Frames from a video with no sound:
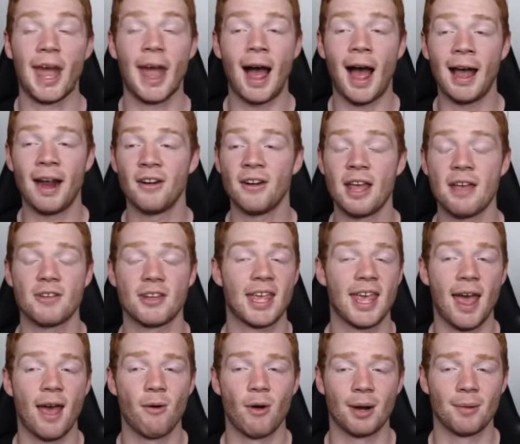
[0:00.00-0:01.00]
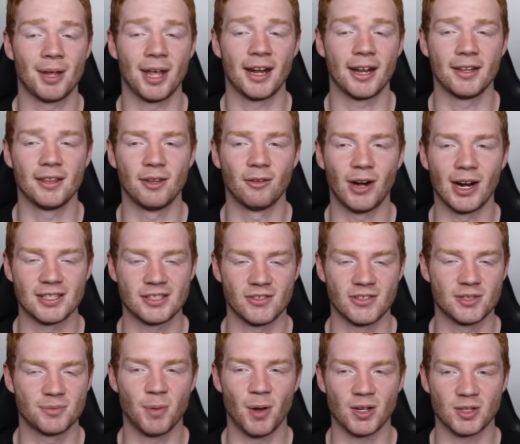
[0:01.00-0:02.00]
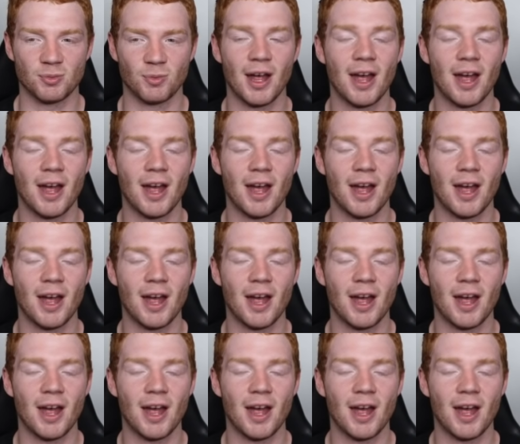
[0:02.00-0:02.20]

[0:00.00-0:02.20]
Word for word: I don't even care what I'm getting in the rest of this box.